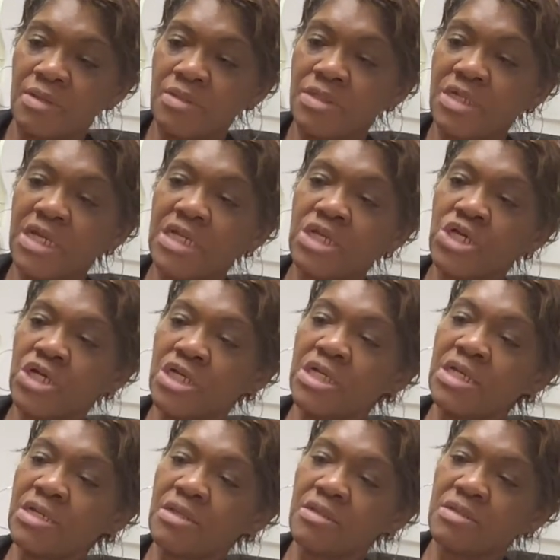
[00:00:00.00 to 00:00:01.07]
Looking
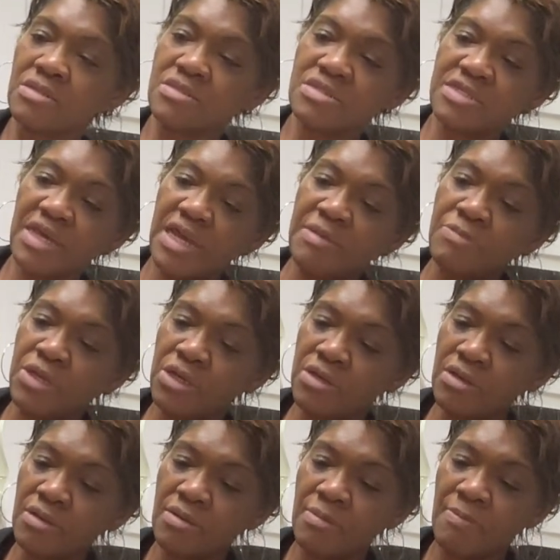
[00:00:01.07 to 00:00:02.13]
good. Same
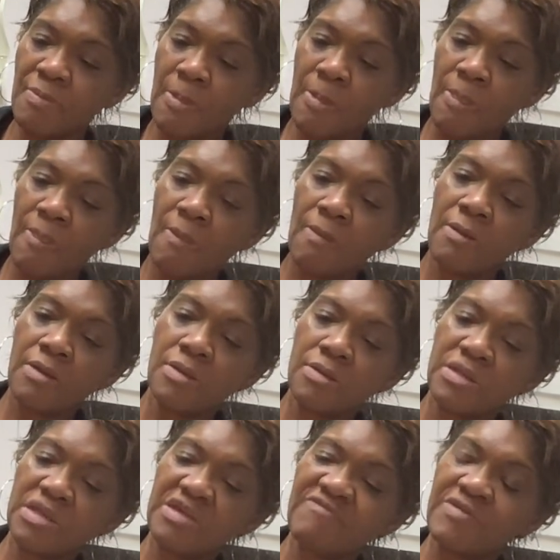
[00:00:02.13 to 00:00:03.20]
here.
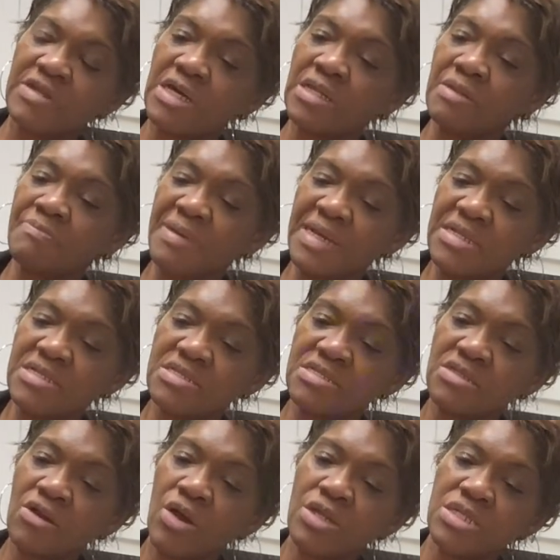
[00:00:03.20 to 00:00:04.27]
The vanilla bean is
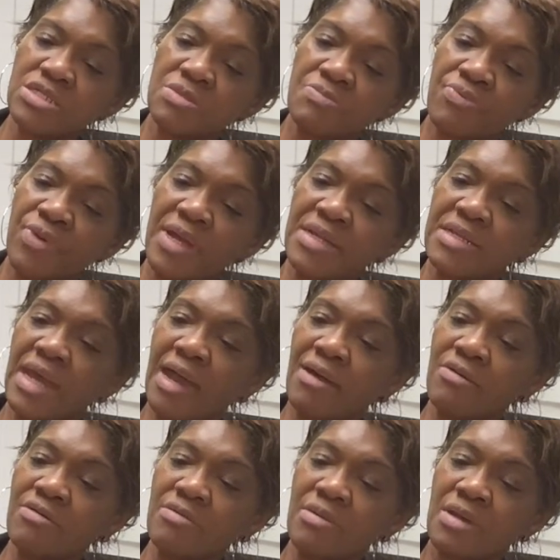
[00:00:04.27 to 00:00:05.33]
starting to break
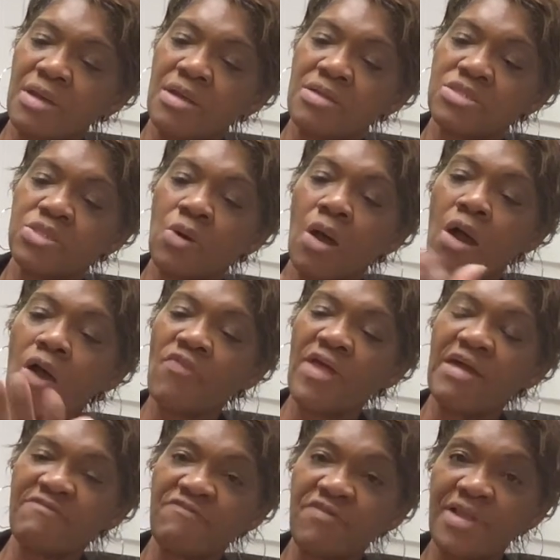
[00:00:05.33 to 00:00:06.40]
down. So all
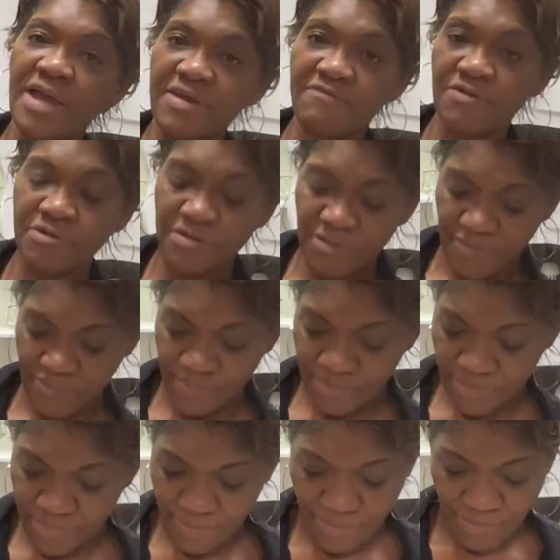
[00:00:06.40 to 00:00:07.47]
that flavor
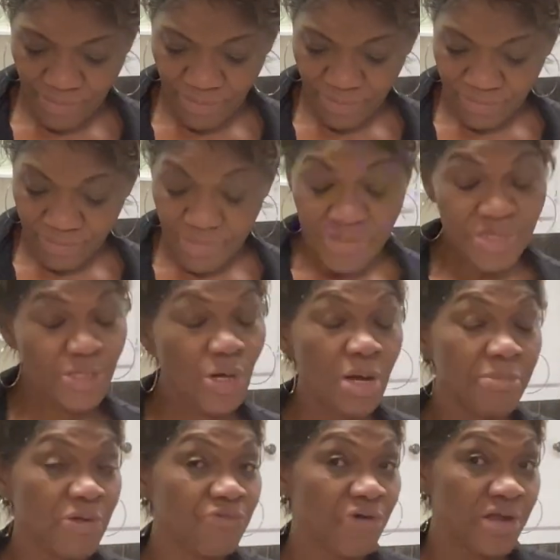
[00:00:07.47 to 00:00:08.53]
is
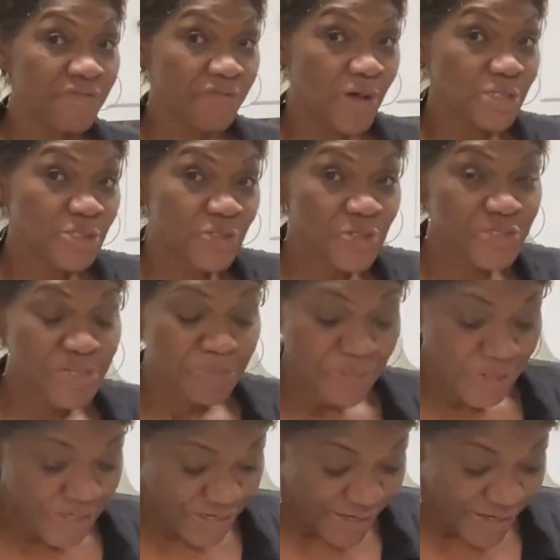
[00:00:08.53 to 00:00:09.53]
going to be ready for us to do some good